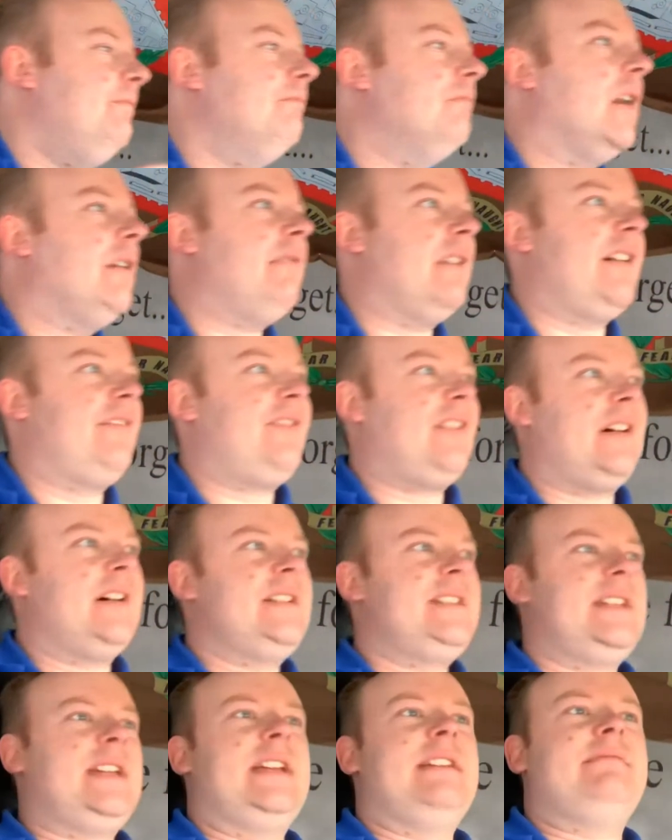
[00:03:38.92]
My rough
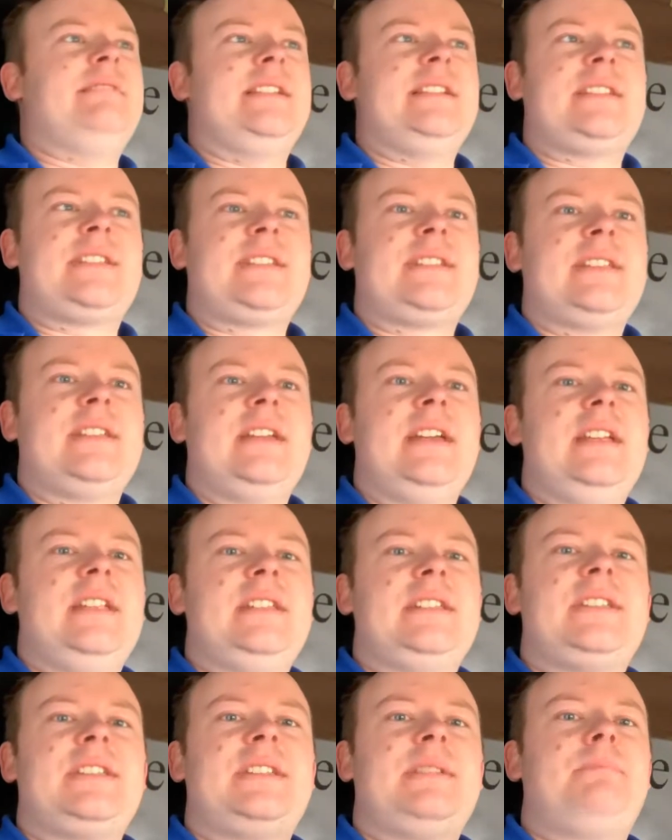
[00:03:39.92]
idea is
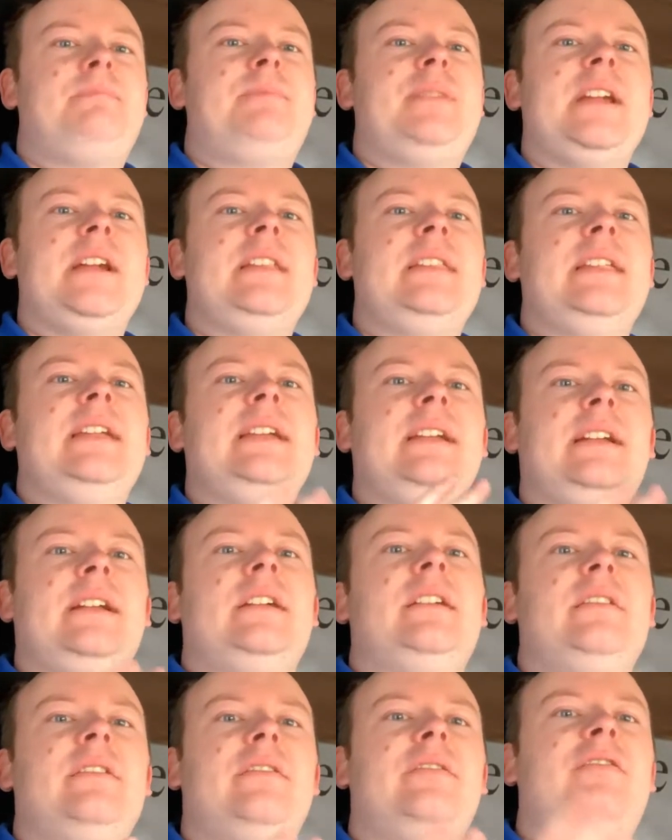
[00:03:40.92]
it's to be a
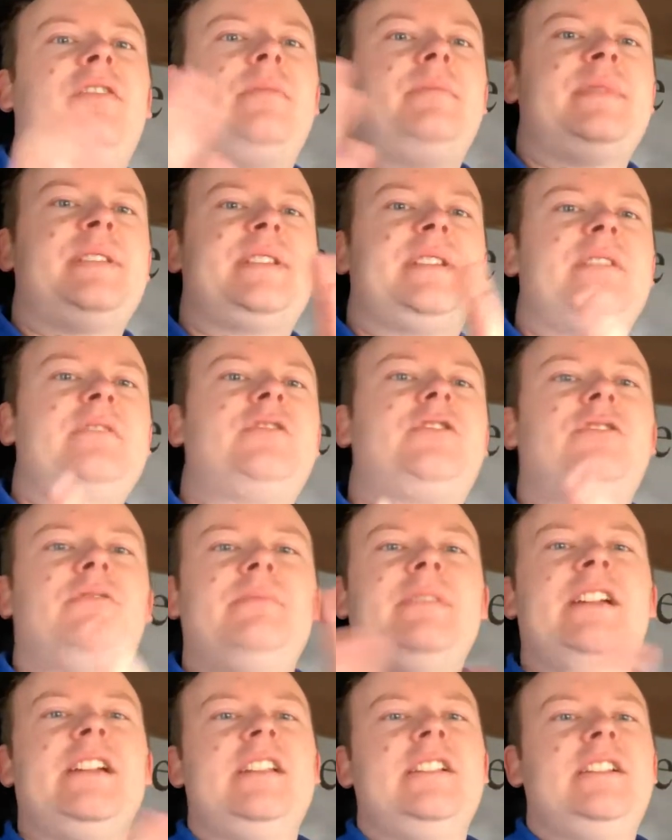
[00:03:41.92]
link from my social
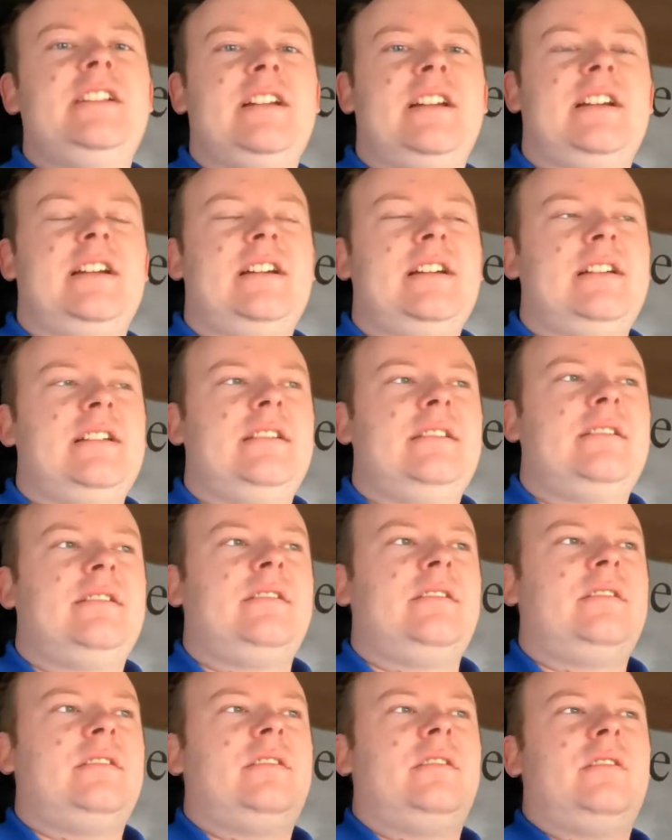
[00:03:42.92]
media
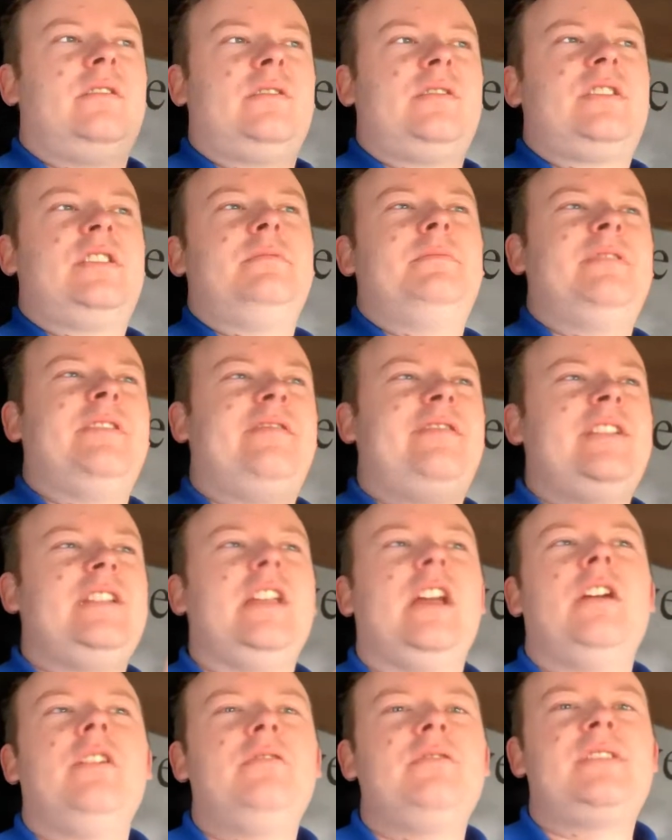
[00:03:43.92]
to my
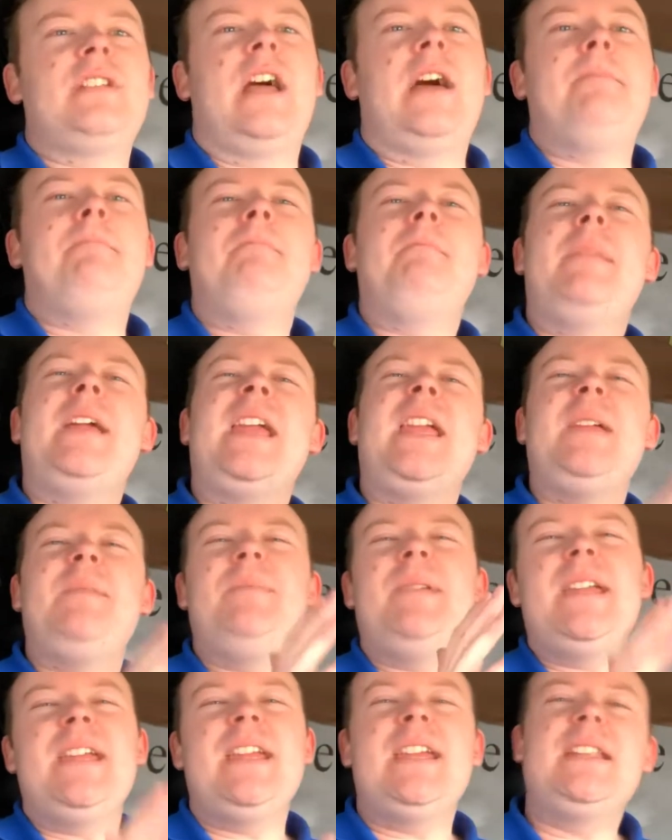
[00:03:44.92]
videos, and
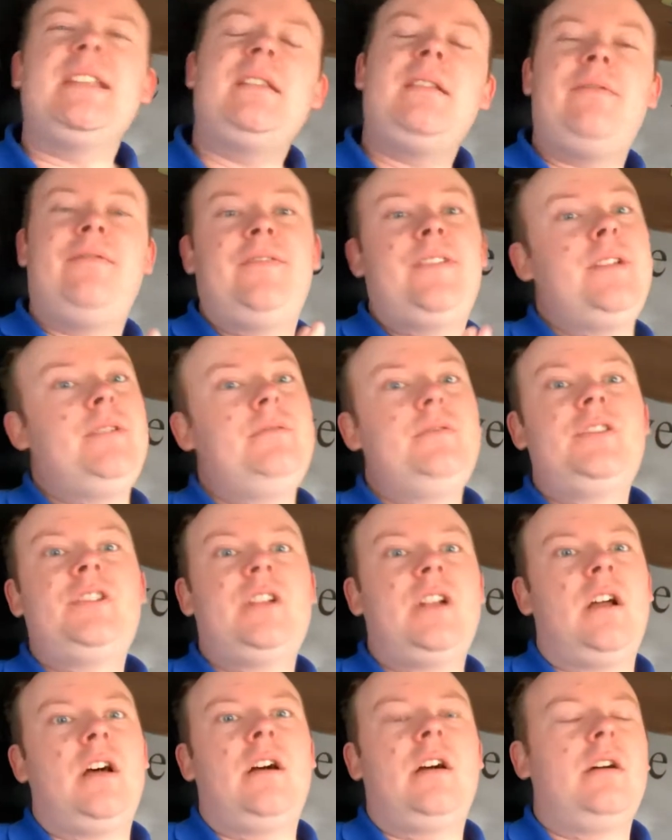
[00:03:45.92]
maybe in the
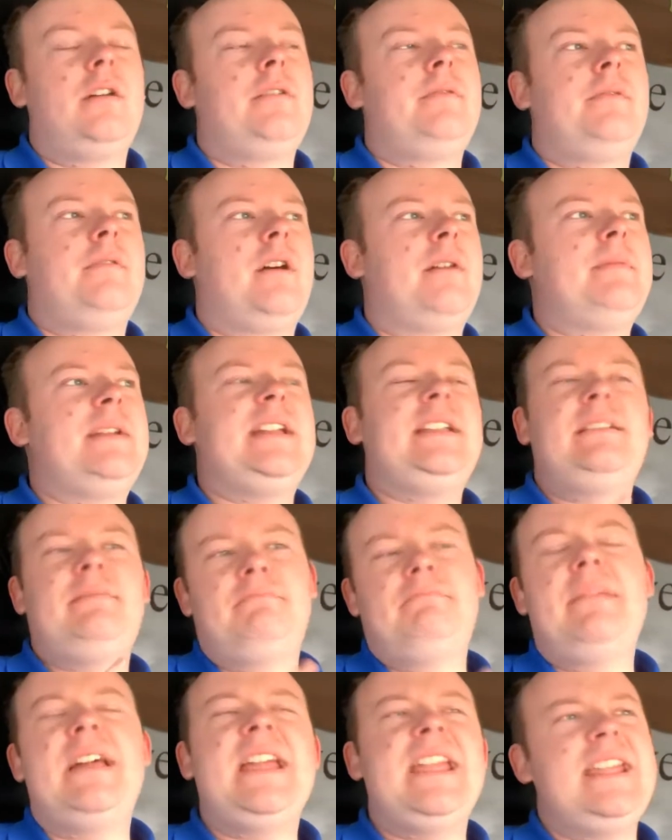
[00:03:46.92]
future, I
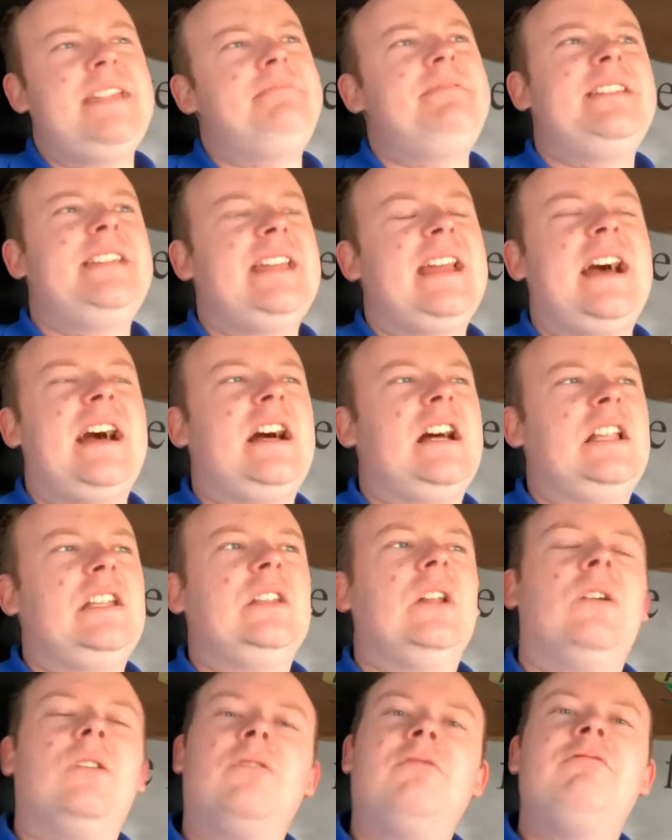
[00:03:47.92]
mean maybe at a
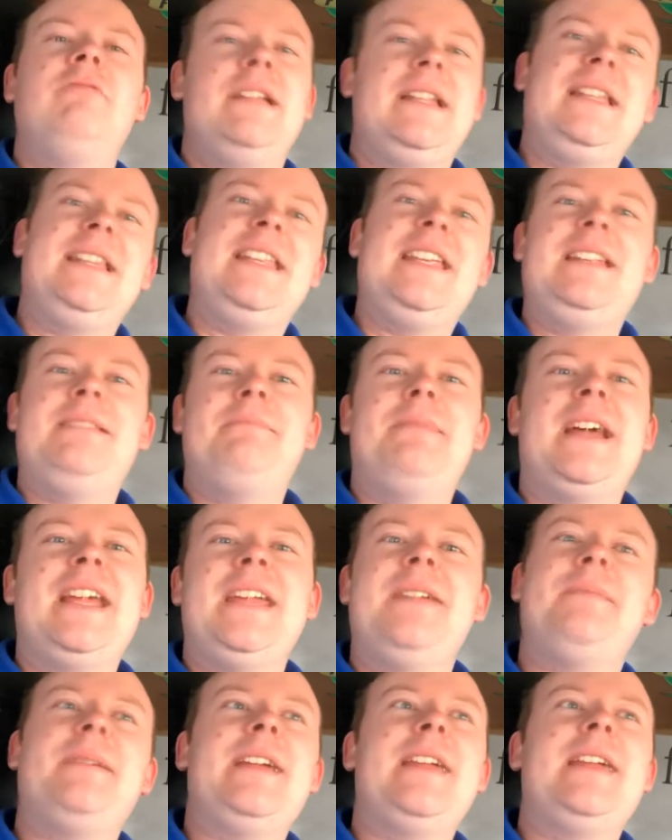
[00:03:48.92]
long-winded
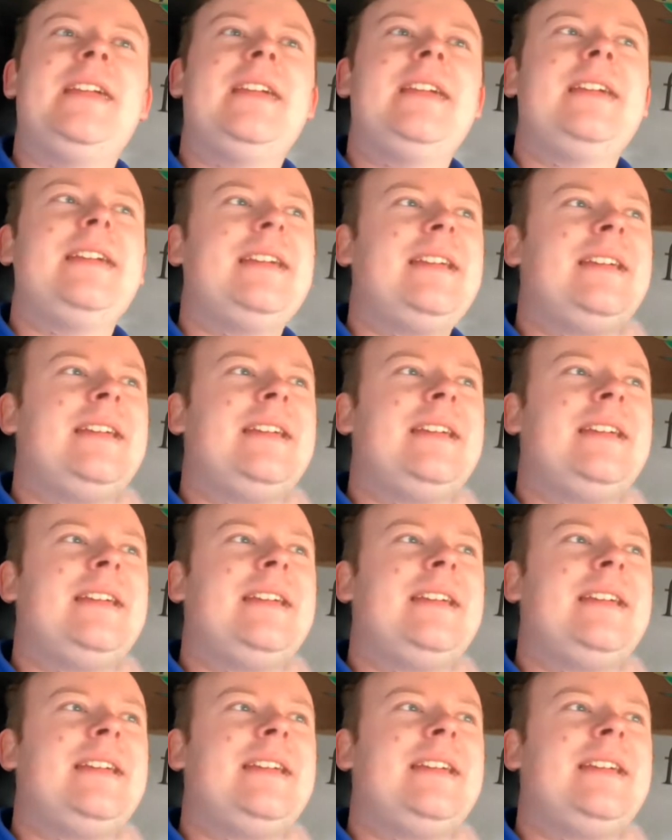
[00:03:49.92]
maybe,